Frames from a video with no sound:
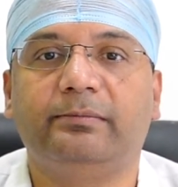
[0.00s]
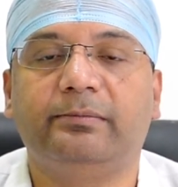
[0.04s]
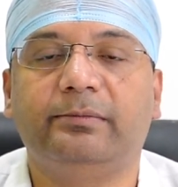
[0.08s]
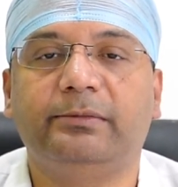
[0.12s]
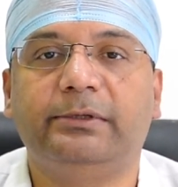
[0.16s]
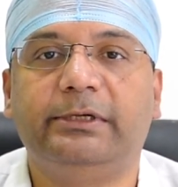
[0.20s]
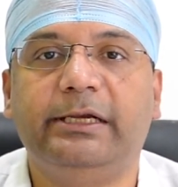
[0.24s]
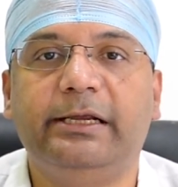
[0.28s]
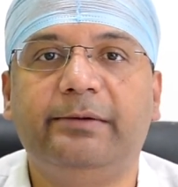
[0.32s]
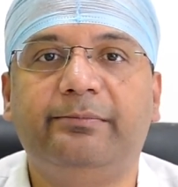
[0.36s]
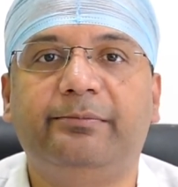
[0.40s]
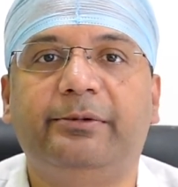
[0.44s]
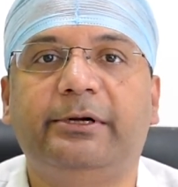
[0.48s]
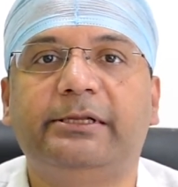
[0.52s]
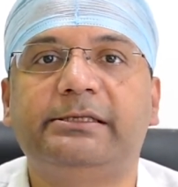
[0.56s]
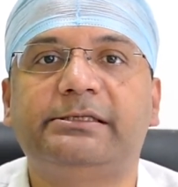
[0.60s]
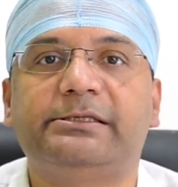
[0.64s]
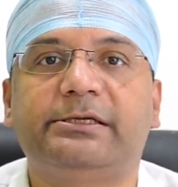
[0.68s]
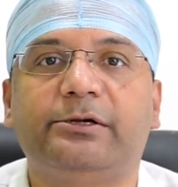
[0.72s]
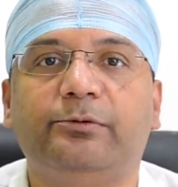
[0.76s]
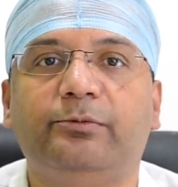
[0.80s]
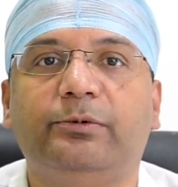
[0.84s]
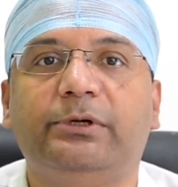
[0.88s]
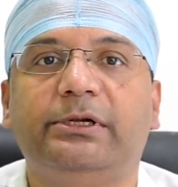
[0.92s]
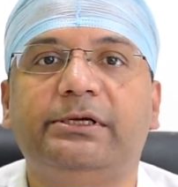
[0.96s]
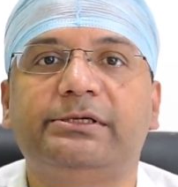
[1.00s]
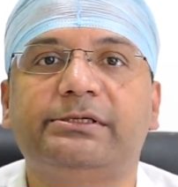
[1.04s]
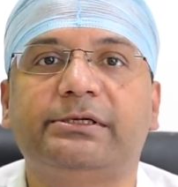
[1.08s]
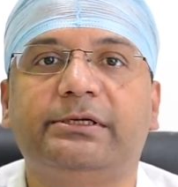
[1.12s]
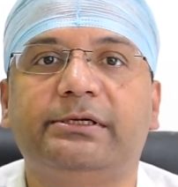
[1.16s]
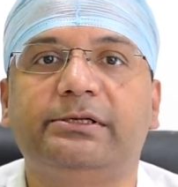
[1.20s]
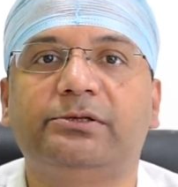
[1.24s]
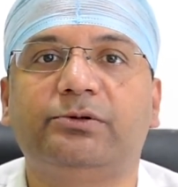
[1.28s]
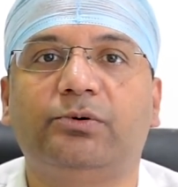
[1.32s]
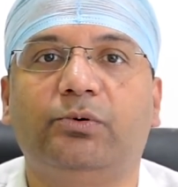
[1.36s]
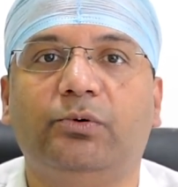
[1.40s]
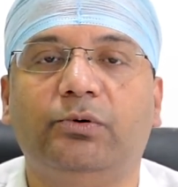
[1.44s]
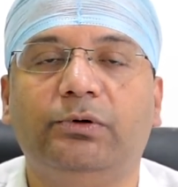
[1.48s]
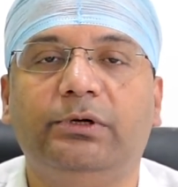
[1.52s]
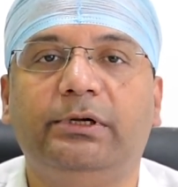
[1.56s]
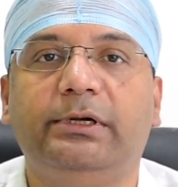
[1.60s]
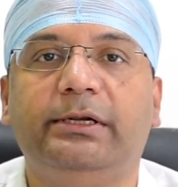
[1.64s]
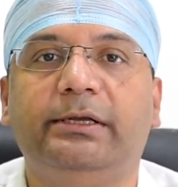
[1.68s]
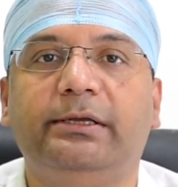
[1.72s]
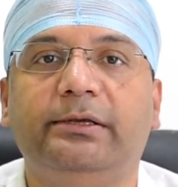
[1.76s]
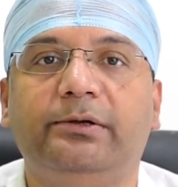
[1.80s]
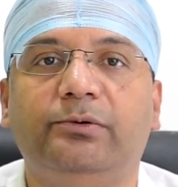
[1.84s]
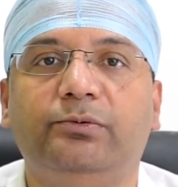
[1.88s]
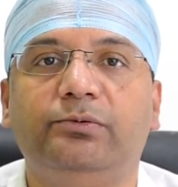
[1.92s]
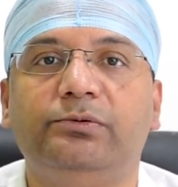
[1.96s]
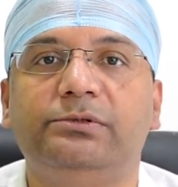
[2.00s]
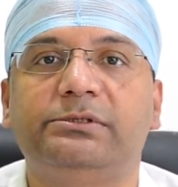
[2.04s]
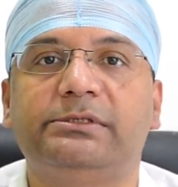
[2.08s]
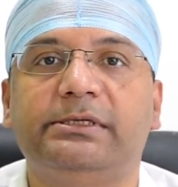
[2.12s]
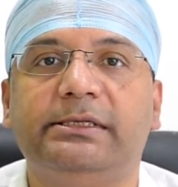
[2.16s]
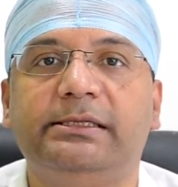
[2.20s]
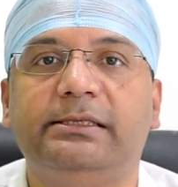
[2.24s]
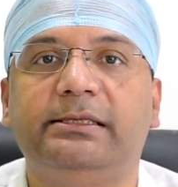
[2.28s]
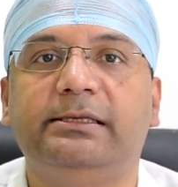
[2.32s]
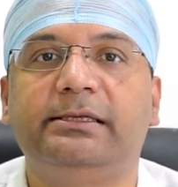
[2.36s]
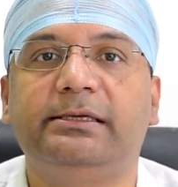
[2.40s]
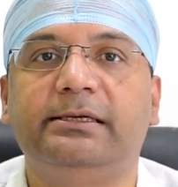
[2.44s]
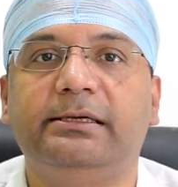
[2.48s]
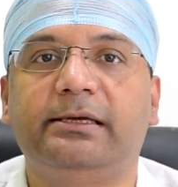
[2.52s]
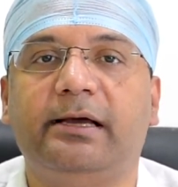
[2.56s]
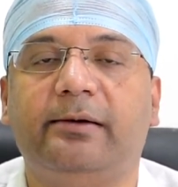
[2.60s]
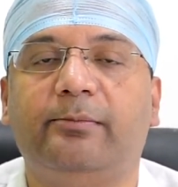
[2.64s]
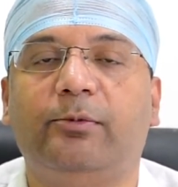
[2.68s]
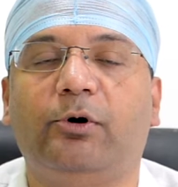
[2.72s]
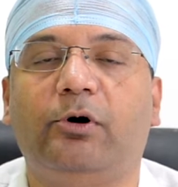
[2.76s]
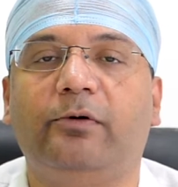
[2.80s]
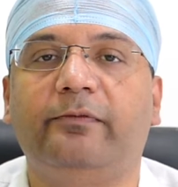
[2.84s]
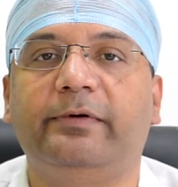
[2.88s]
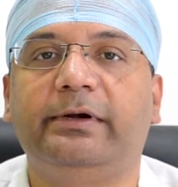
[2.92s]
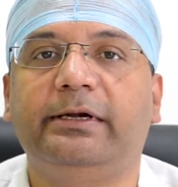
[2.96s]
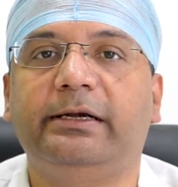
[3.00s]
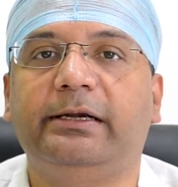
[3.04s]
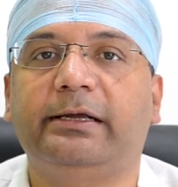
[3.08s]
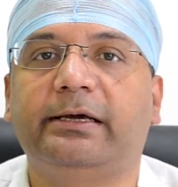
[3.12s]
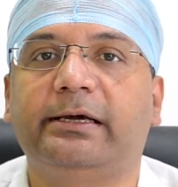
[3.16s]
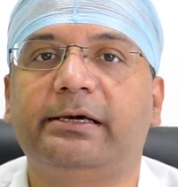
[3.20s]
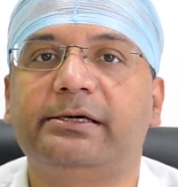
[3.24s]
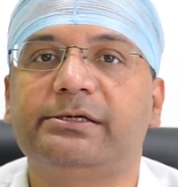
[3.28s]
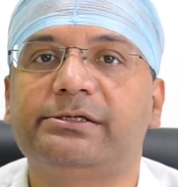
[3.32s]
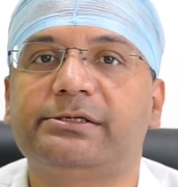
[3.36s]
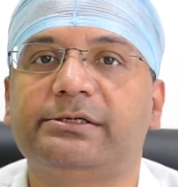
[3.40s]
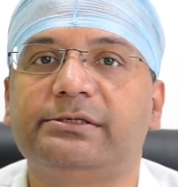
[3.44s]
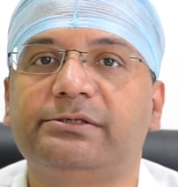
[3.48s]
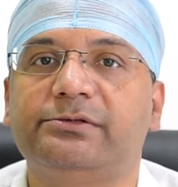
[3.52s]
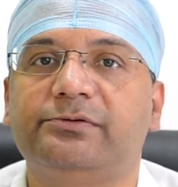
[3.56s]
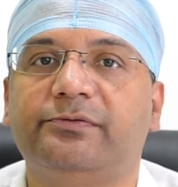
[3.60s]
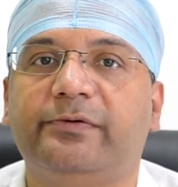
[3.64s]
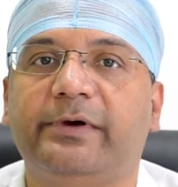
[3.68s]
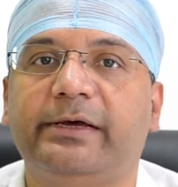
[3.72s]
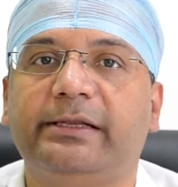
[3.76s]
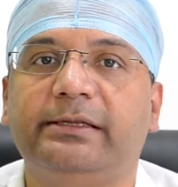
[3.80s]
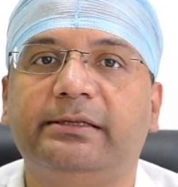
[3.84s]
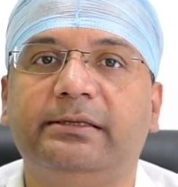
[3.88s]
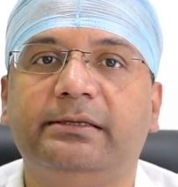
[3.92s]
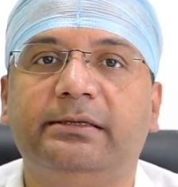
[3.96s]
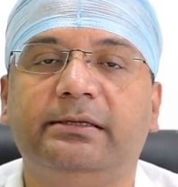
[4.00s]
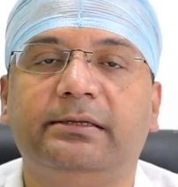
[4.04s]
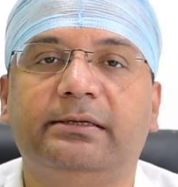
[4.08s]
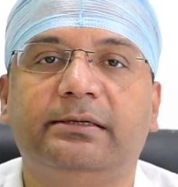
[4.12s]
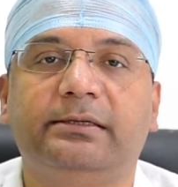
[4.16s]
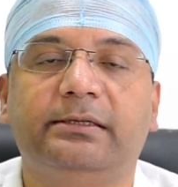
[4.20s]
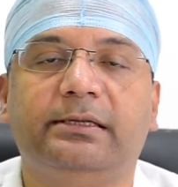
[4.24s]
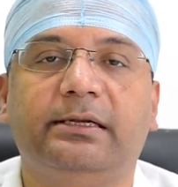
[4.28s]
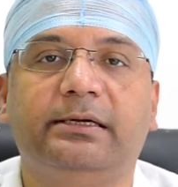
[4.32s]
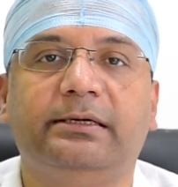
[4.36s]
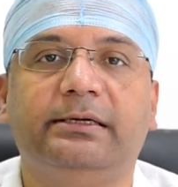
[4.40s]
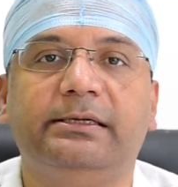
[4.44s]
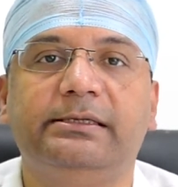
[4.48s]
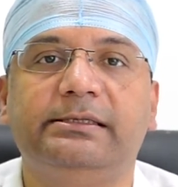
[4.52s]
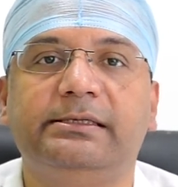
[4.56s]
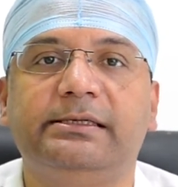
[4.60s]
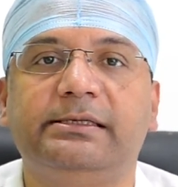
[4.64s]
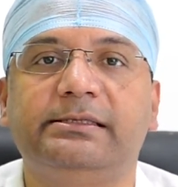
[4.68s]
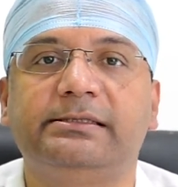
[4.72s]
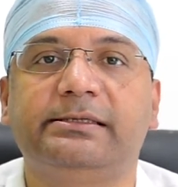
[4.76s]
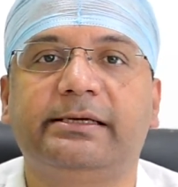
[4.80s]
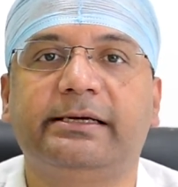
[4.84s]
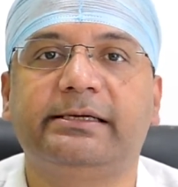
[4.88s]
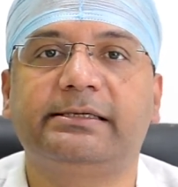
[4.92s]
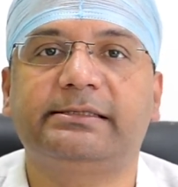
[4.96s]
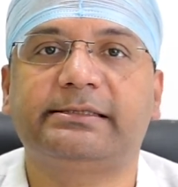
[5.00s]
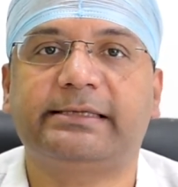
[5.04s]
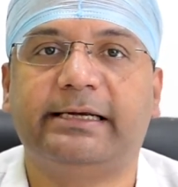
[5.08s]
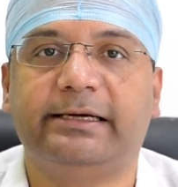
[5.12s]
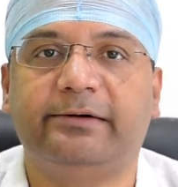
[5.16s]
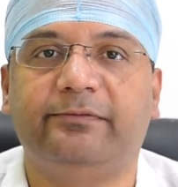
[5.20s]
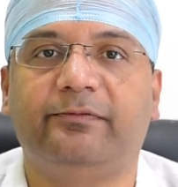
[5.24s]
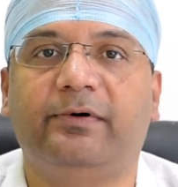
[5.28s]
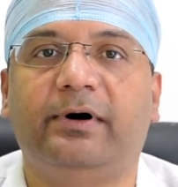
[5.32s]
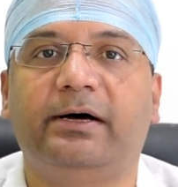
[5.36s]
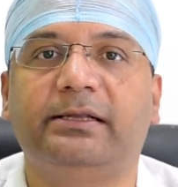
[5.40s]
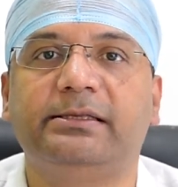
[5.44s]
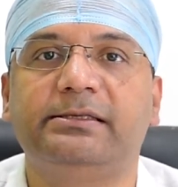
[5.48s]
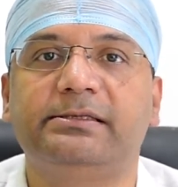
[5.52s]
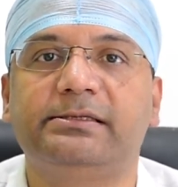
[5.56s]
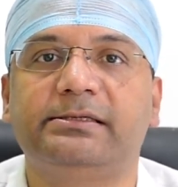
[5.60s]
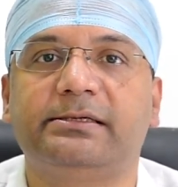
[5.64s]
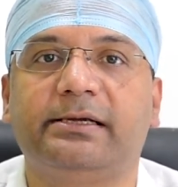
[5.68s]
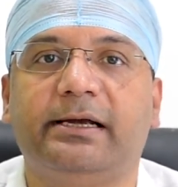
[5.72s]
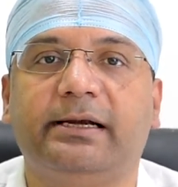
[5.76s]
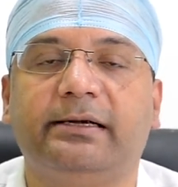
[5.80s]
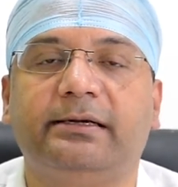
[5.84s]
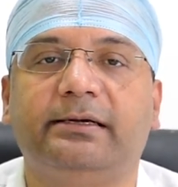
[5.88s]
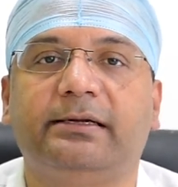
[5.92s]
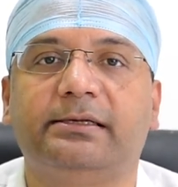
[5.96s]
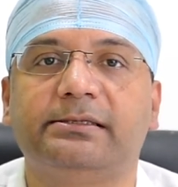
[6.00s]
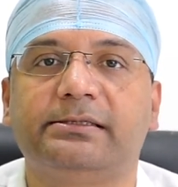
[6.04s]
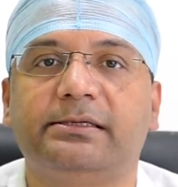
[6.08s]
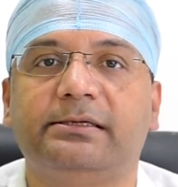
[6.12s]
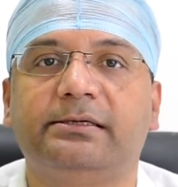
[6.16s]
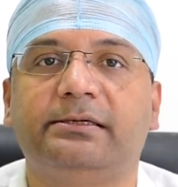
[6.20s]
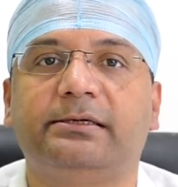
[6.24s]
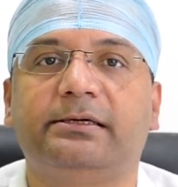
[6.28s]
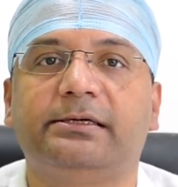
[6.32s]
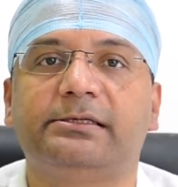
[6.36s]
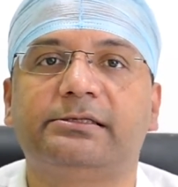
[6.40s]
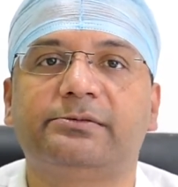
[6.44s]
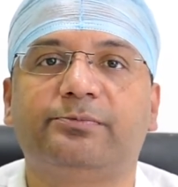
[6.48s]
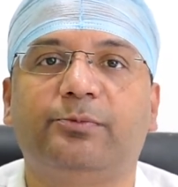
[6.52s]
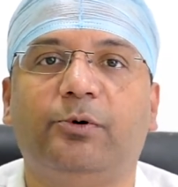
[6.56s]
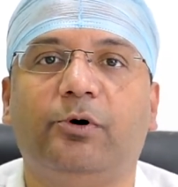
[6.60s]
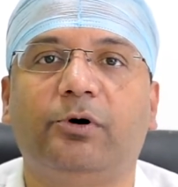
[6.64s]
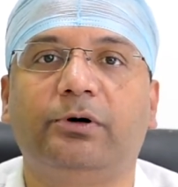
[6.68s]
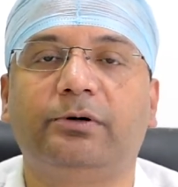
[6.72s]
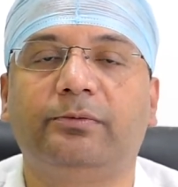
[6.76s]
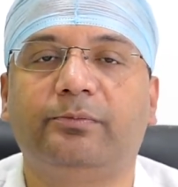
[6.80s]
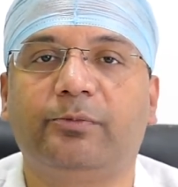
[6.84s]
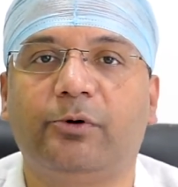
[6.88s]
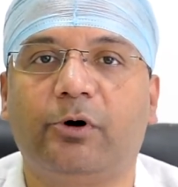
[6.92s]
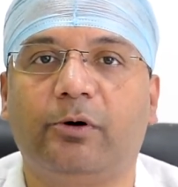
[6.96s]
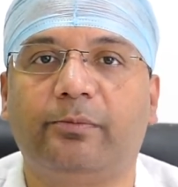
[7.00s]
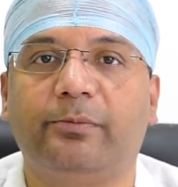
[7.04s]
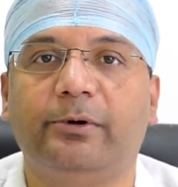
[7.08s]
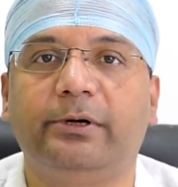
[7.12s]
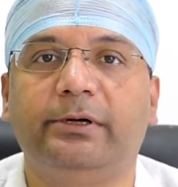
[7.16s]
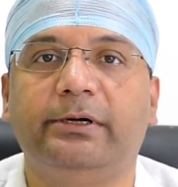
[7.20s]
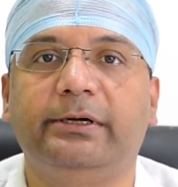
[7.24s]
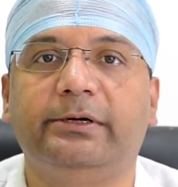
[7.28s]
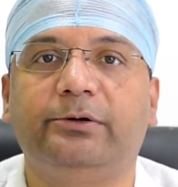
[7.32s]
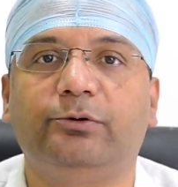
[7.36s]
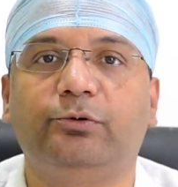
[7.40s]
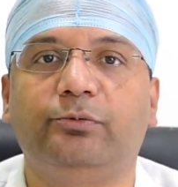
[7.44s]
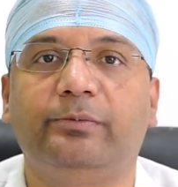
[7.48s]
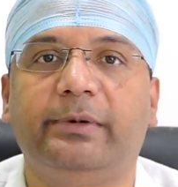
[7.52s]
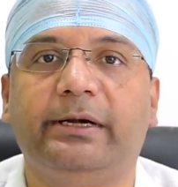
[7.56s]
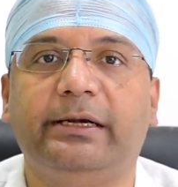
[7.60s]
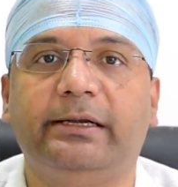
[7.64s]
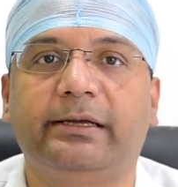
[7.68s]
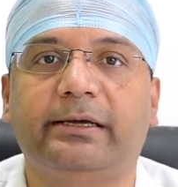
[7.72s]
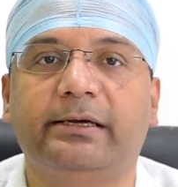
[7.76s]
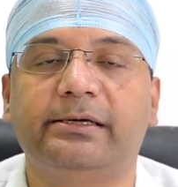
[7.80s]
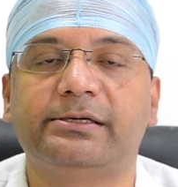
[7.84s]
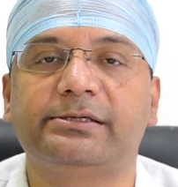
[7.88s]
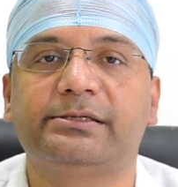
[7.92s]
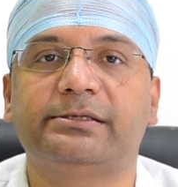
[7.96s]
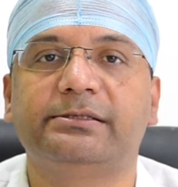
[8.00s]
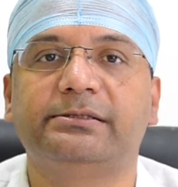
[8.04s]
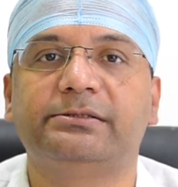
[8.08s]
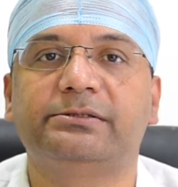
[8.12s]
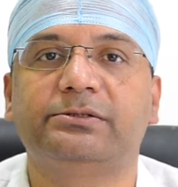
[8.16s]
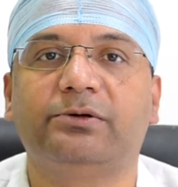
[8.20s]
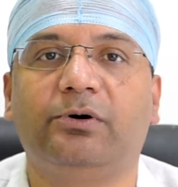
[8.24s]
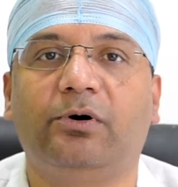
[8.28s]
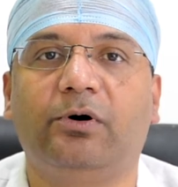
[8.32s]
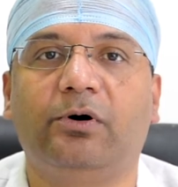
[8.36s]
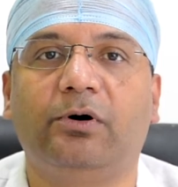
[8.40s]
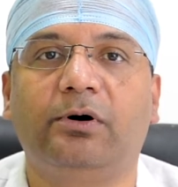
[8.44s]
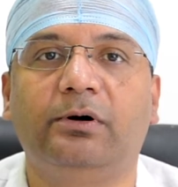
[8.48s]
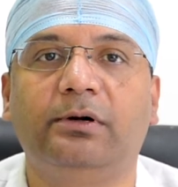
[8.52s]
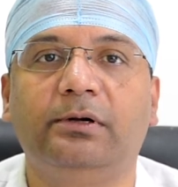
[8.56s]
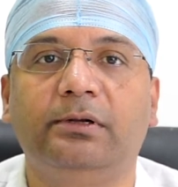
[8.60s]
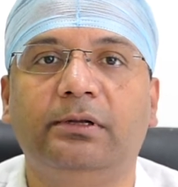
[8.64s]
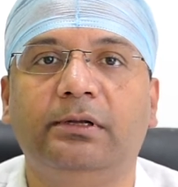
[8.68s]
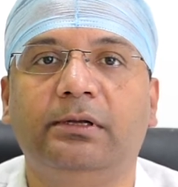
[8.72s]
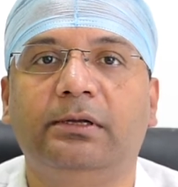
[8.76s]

Deep brain stimulation is only used in the above indications when the disease gets advanced and doesn't respond properly to medications, or